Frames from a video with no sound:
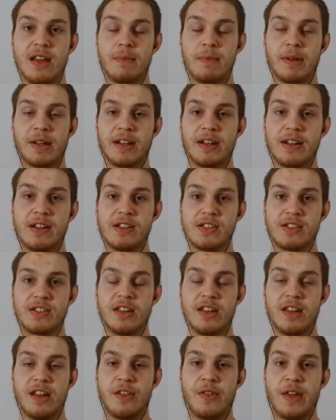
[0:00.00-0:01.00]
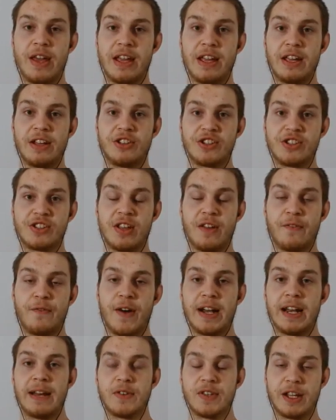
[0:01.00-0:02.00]
because they just
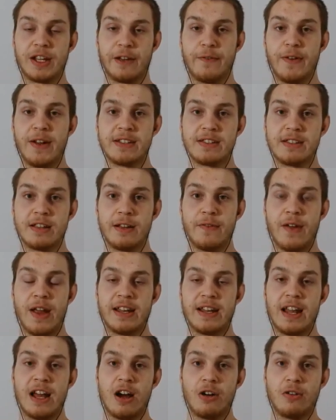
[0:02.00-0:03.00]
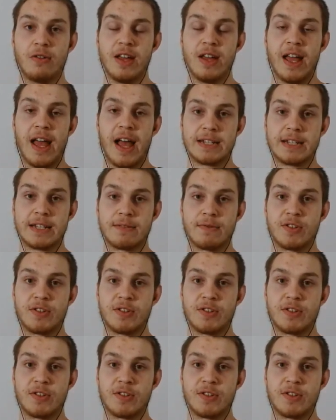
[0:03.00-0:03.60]
find everything offensive and now as a